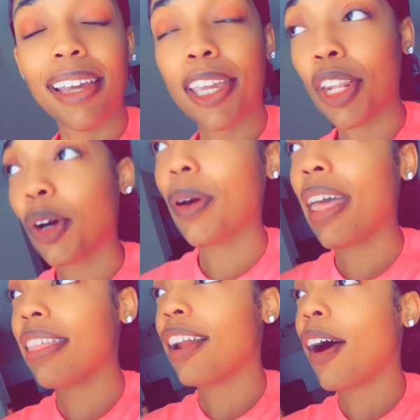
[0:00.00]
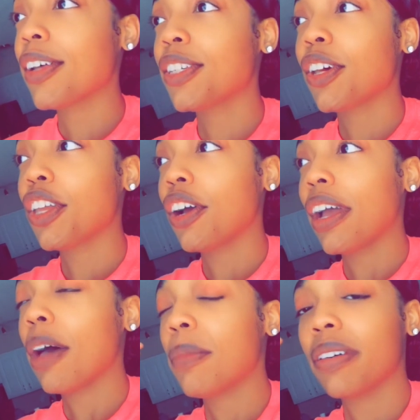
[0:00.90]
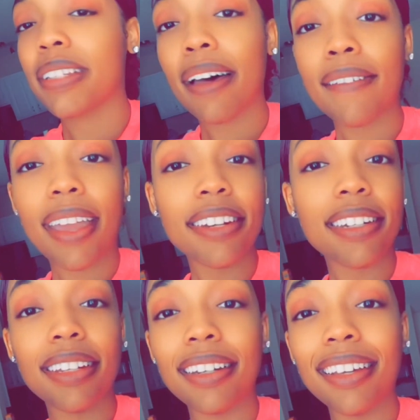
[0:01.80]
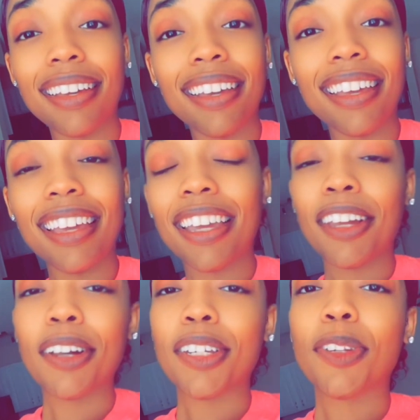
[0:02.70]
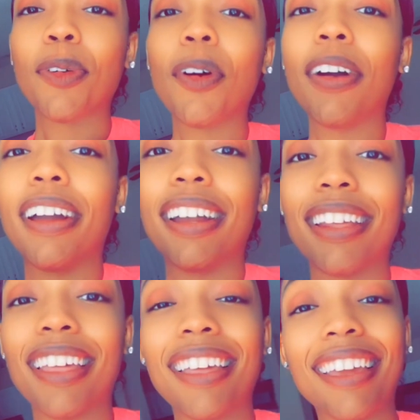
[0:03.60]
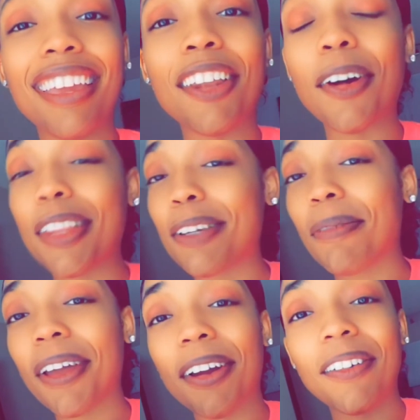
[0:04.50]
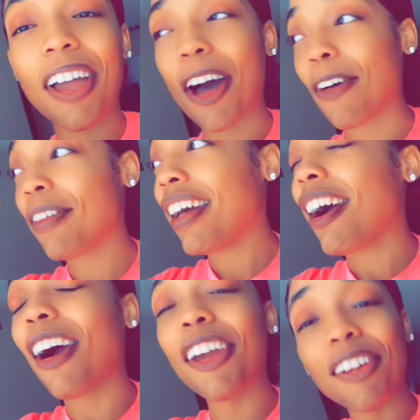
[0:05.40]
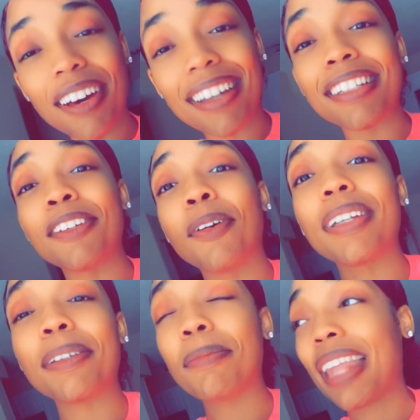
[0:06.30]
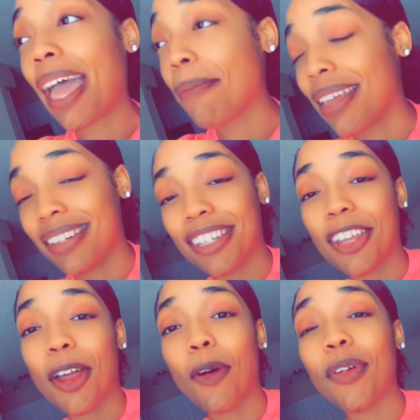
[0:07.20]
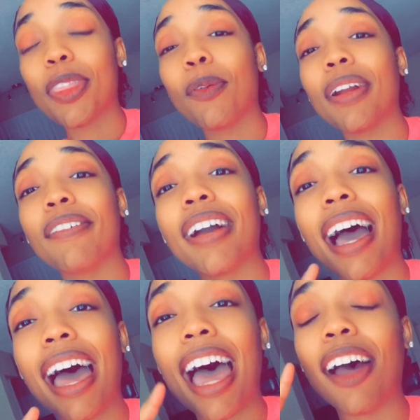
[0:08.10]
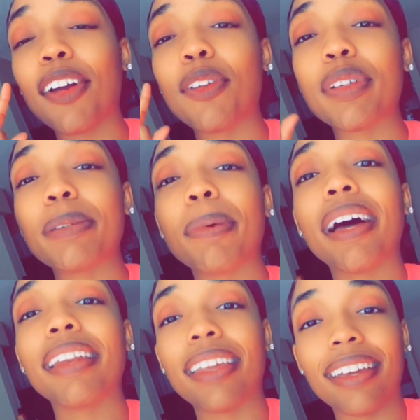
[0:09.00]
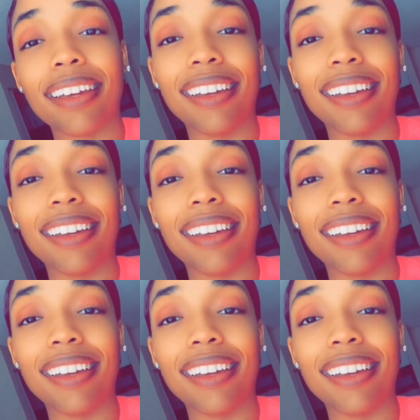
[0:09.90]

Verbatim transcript: You know, and then also your helmet of salvation, your sword, you know, in the spirit realm. Are you doing some damage, you know, with the word of God? How are you responding?